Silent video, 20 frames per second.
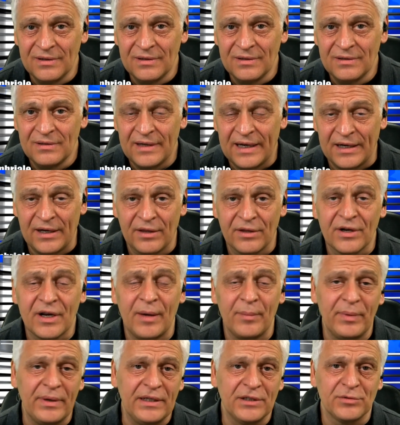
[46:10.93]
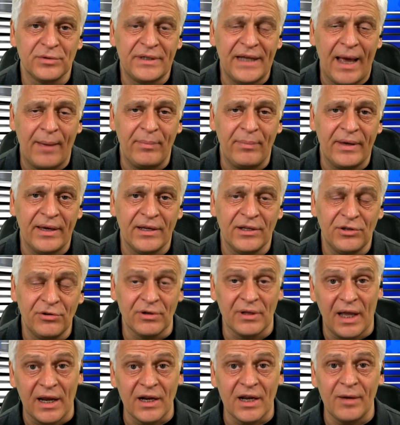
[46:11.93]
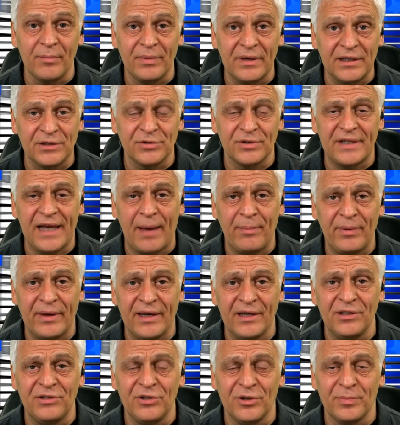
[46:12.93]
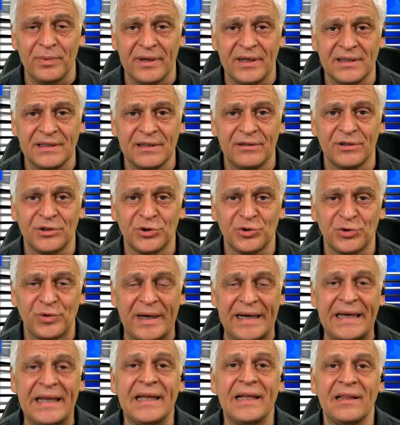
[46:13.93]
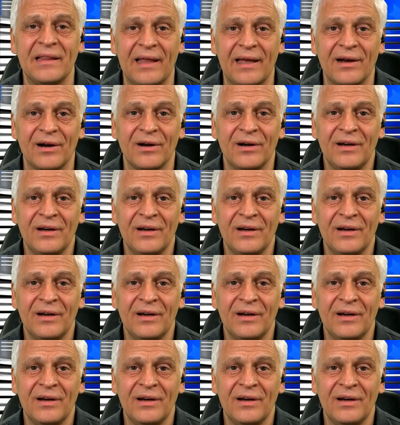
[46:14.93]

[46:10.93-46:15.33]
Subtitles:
And other companies were tapping into it. A lot of companies were tapping into it because they were training their